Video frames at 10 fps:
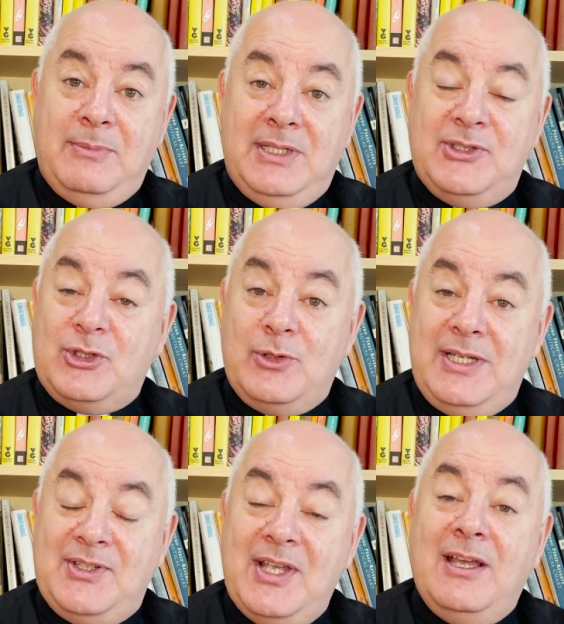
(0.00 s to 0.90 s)

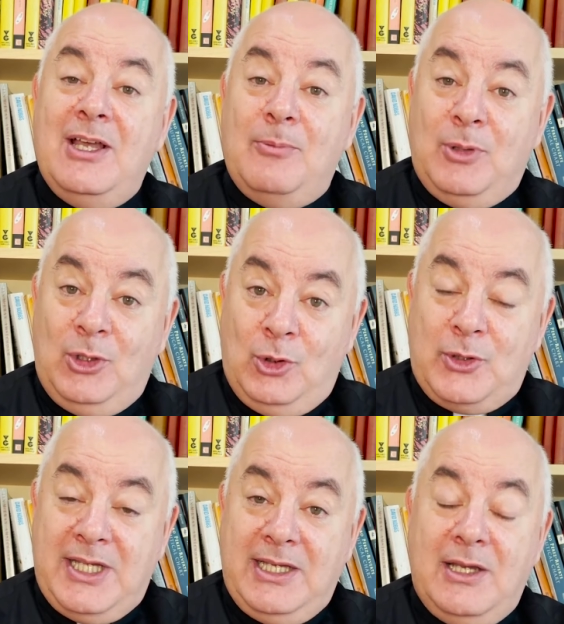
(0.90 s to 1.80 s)
ministries, but
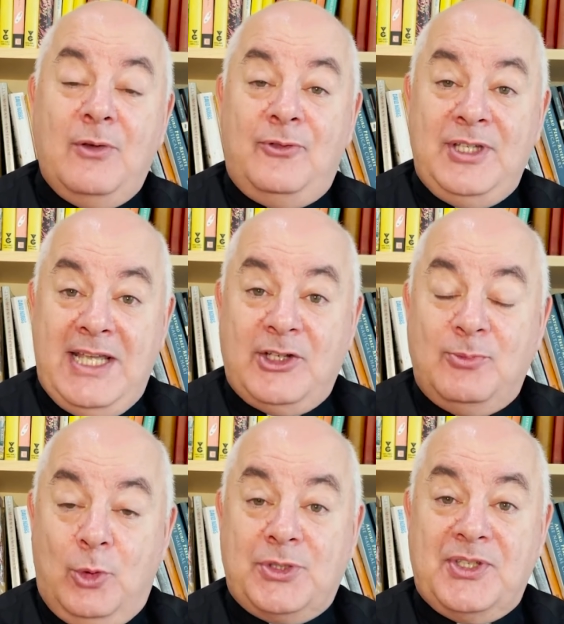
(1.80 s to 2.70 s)
looking for yet
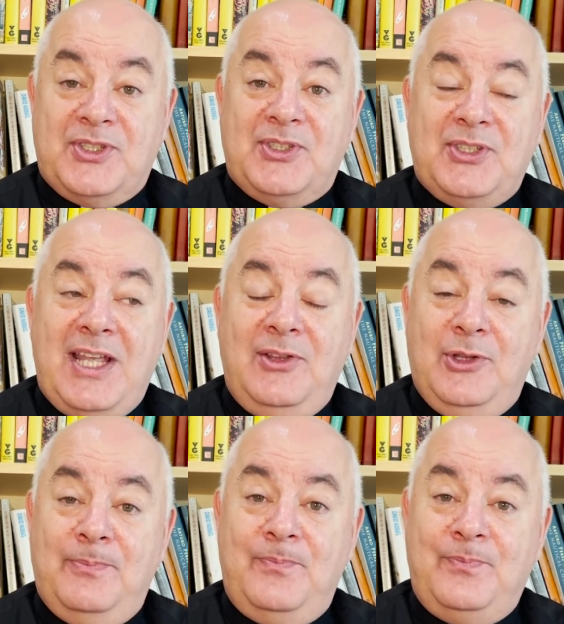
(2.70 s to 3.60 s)
more to sustain
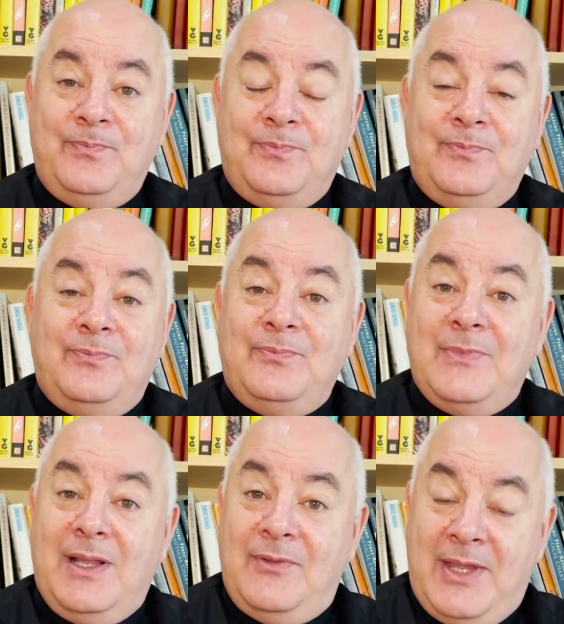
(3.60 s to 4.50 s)
them.
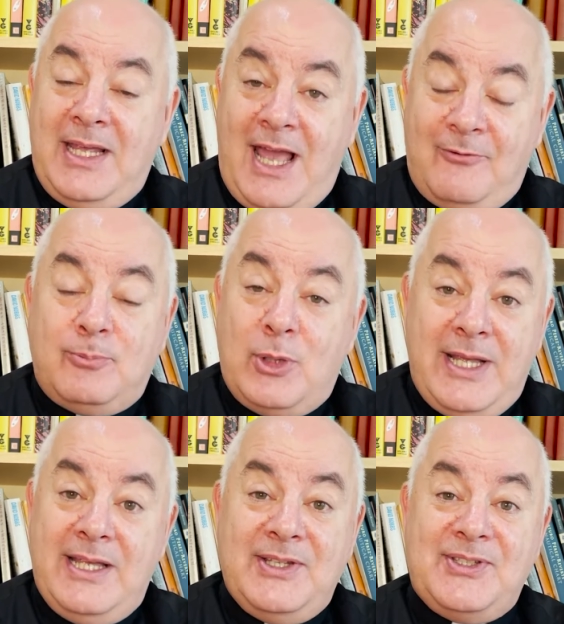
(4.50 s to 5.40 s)
They have
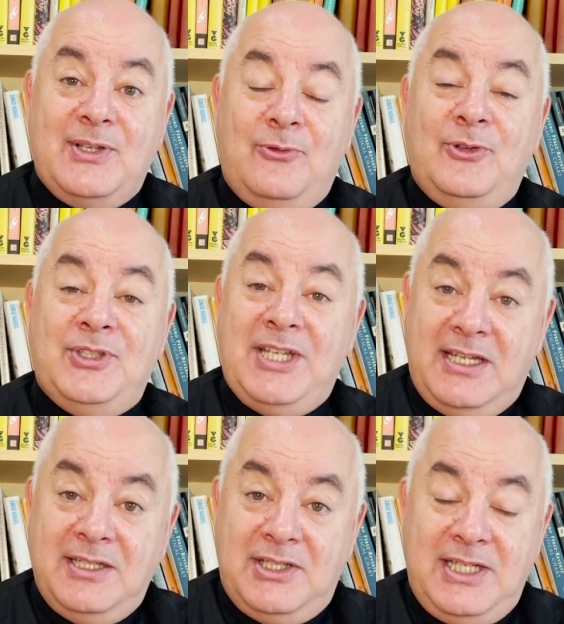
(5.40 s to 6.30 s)
prayers for
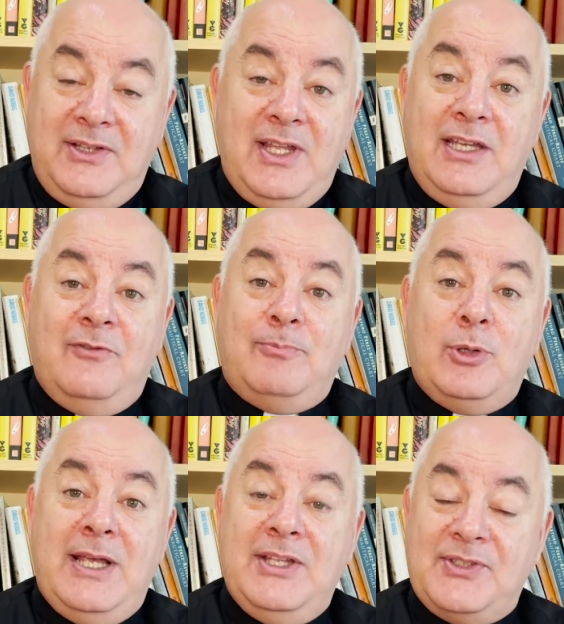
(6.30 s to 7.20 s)
dignity, they have
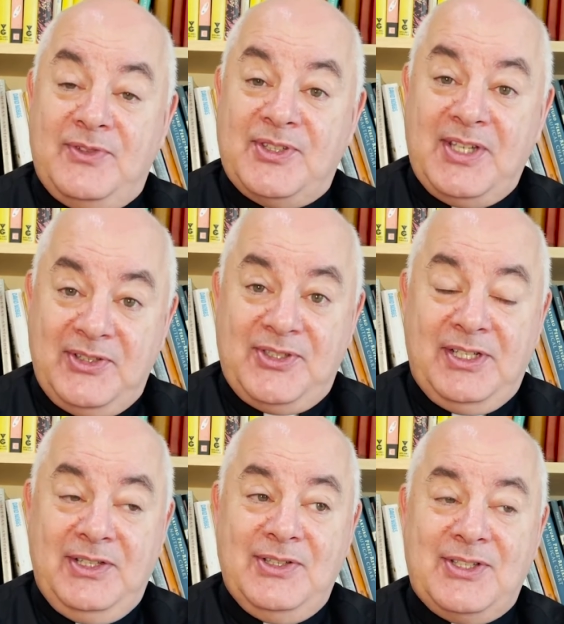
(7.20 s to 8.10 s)
prayers for
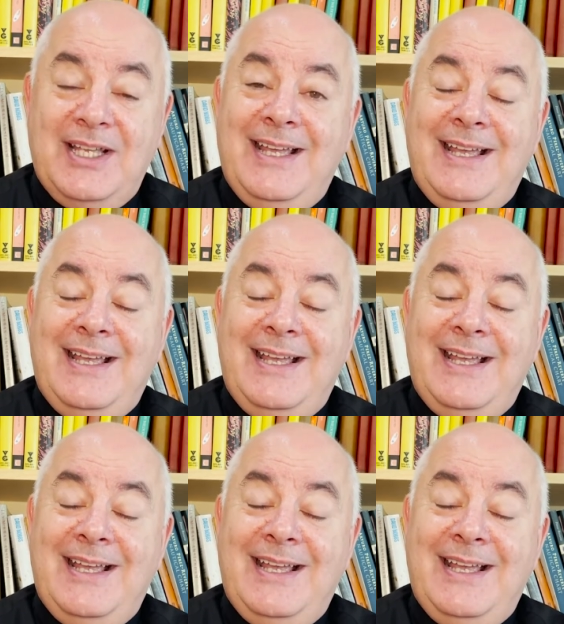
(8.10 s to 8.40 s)
sustenance.